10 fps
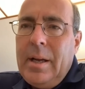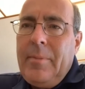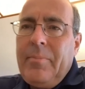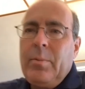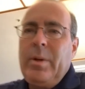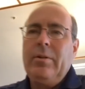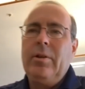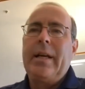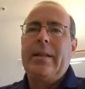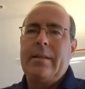when you
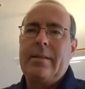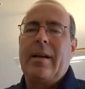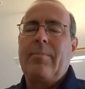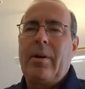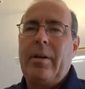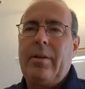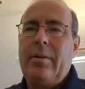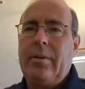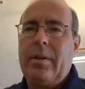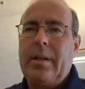look at the stock market,
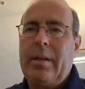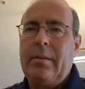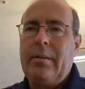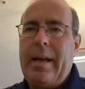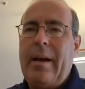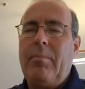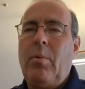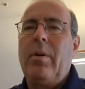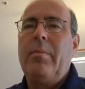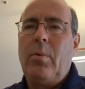you're looking now
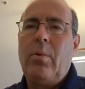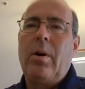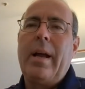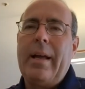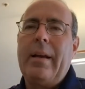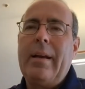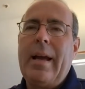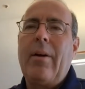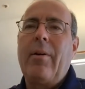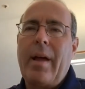more and more at
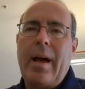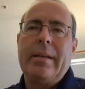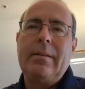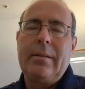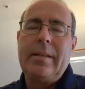how are the high